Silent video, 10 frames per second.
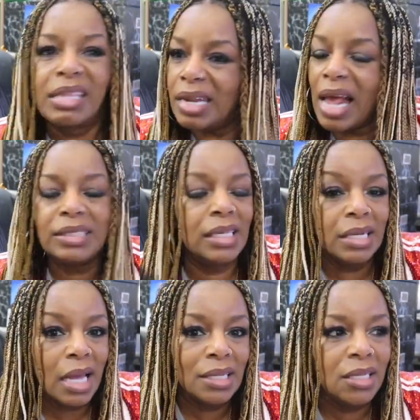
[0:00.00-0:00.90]
Then I see
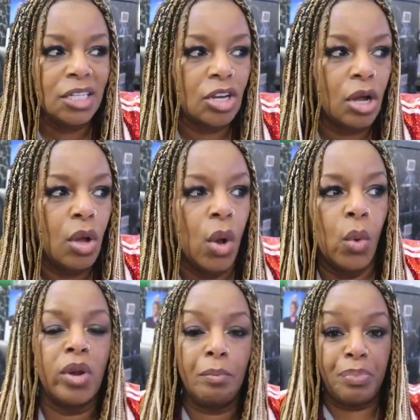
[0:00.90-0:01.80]
another teacher
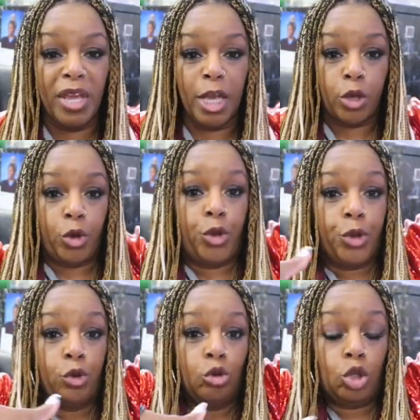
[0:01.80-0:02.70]
with a big,
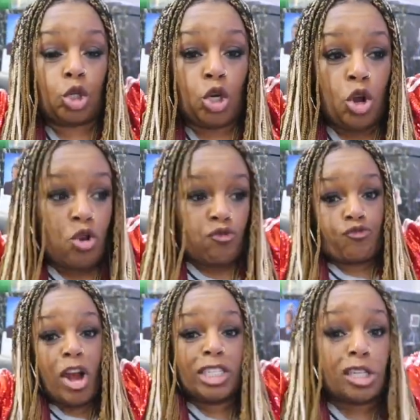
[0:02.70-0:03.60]
huge
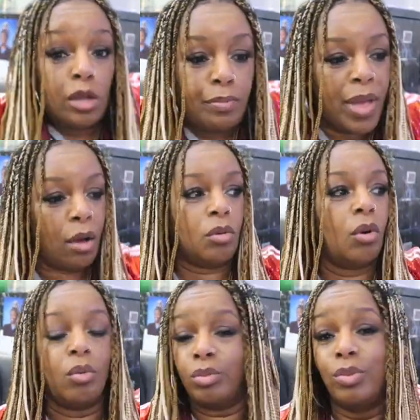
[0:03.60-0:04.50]
wrestler belt
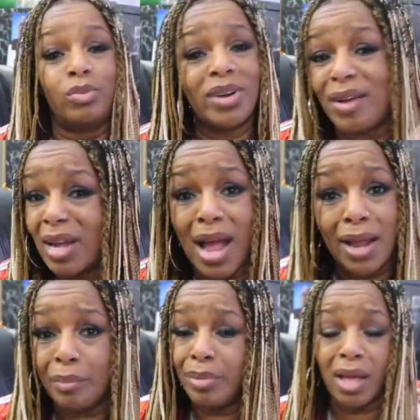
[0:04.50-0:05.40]
or whatever
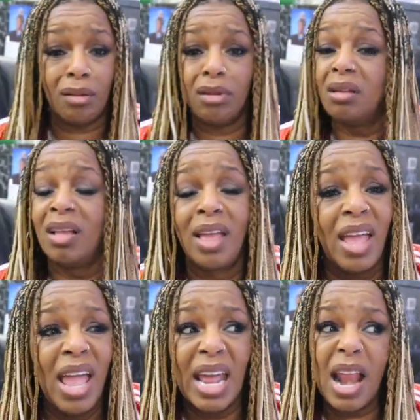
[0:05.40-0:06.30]
kind of belt.
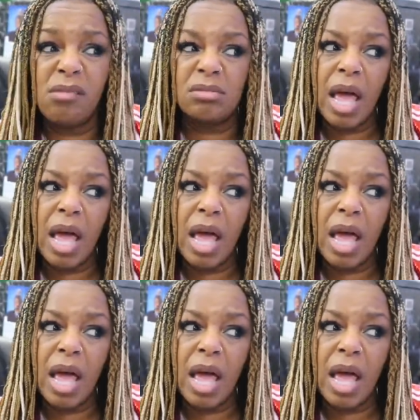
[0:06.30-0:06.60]
And I was